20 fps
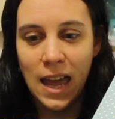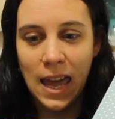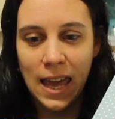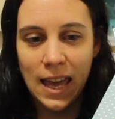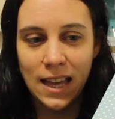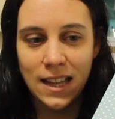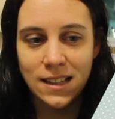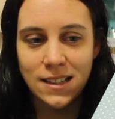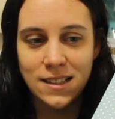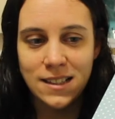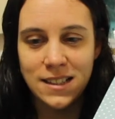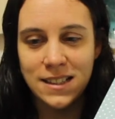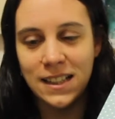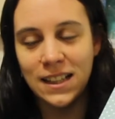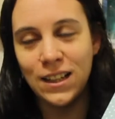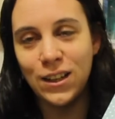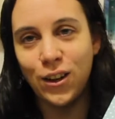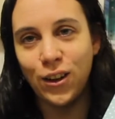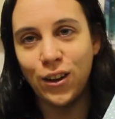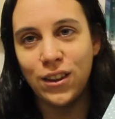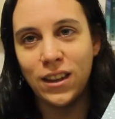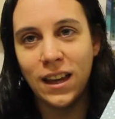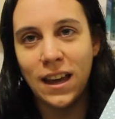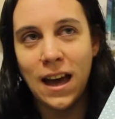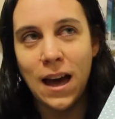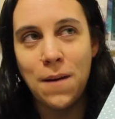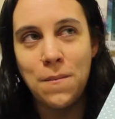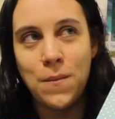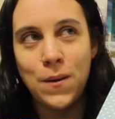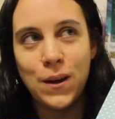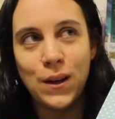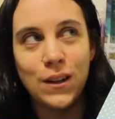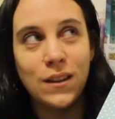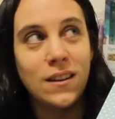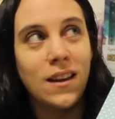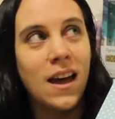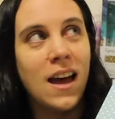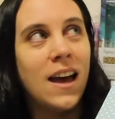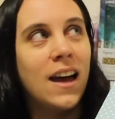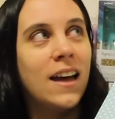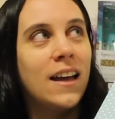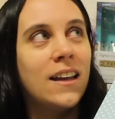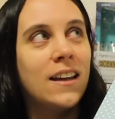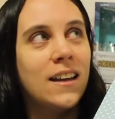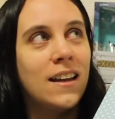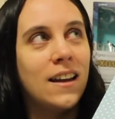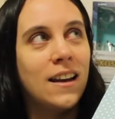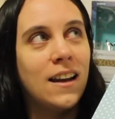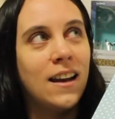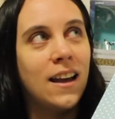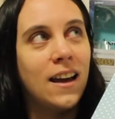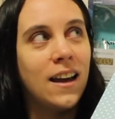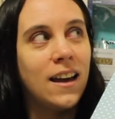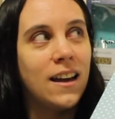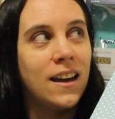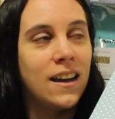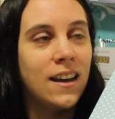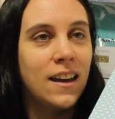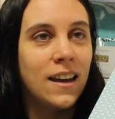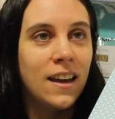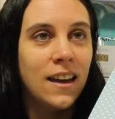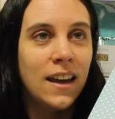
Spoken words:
And still nothing happened, and like,